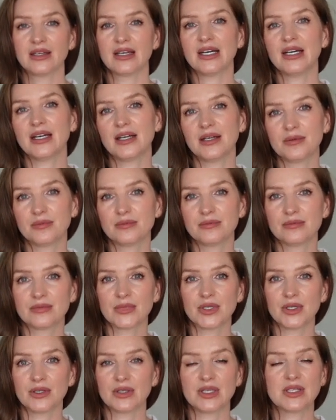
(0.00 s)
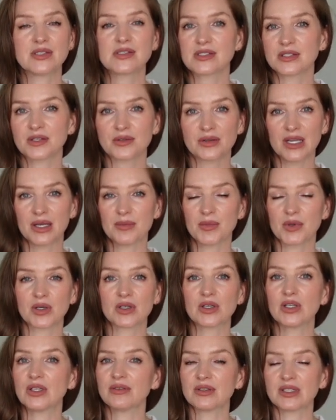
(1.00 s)
on Instagram, or
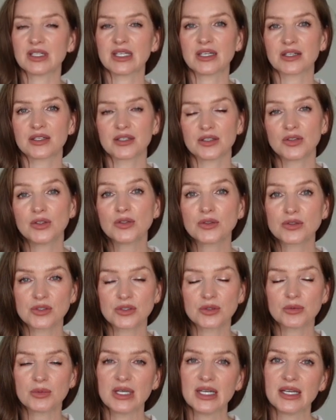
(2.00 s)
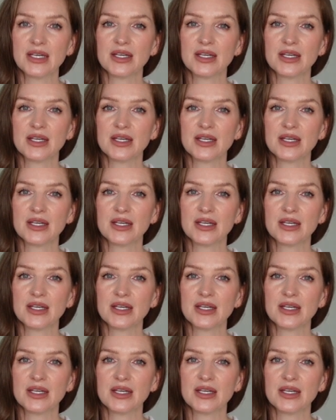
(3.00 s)
even here on YouTube.